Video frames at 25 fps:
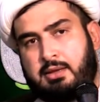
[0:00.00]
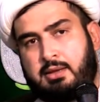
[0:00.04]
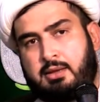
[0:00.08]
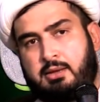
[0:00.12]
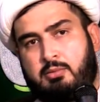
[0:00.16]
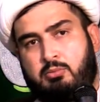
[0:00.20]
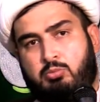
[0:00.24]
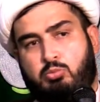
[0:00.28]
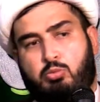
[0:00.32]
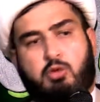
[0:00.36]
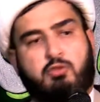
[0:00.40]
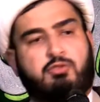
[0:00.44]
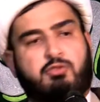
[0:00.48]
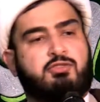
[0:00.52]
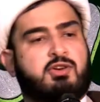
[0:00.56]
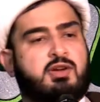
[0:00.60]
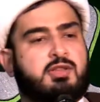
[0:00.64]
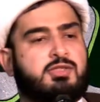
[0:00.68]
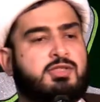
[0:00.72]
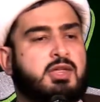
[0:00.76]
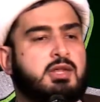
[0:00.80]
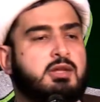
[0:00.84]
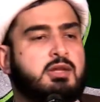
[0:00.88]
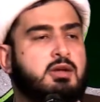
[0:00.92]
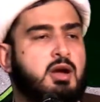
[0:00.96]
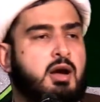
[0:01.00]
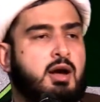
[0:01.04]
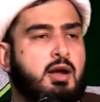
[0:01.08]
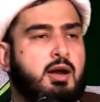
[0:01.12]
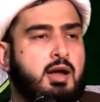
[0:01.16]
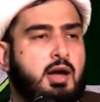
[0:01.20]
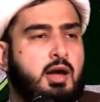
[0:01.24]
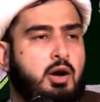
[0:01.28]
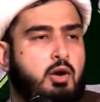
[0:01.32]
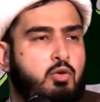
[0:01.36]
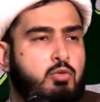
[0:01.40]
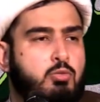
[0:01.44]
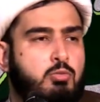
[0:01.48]
mufritan kana
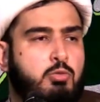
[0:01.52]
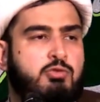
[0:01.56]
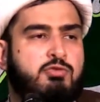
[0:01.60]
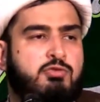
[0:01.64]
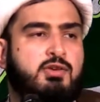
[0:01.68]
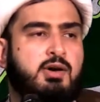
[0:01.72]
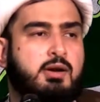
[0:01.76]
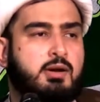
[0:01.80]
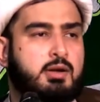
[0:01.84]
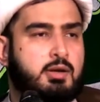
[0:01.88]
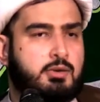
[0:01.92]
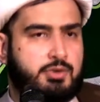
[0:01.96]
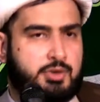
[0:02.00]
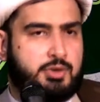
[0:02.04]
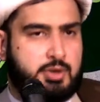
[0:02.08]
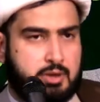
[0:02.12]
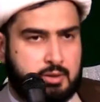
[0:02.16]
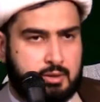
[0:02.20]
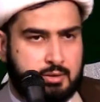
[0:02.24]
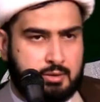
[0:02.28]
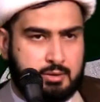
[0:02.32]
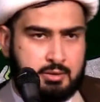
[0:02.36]
aw mufarrata.